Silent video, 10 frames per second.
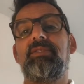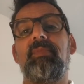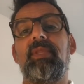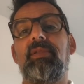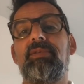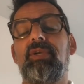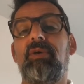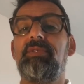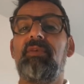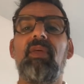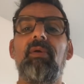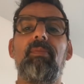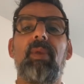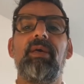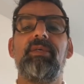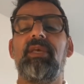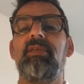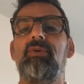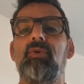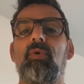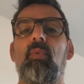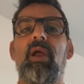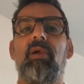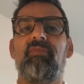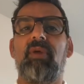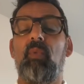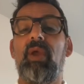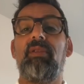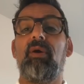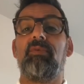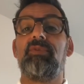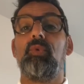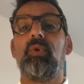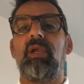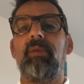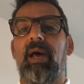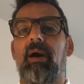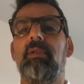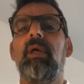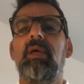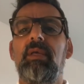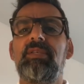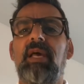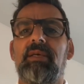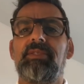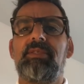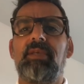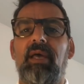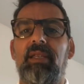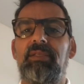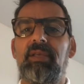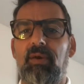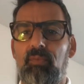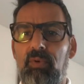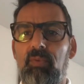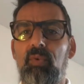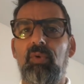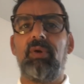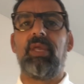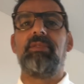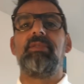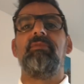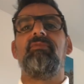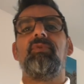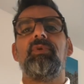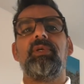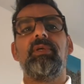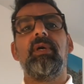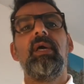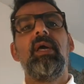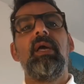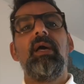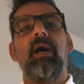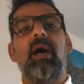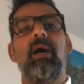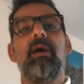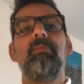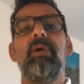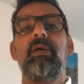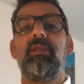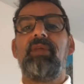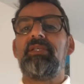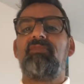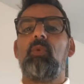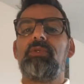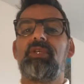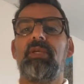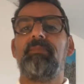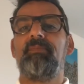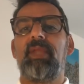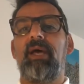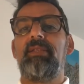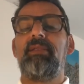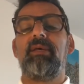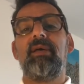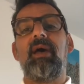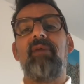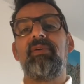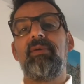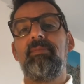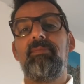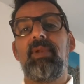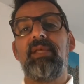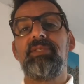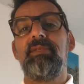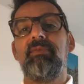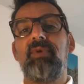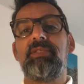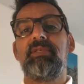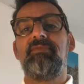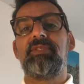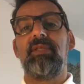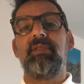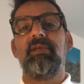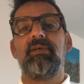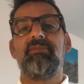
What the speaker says: some of the other shows, if there are players that you're aware of that we're not talking about, tell us, and we'll look into them for you. Thanks for watching, and have a pleasant rest of Sunday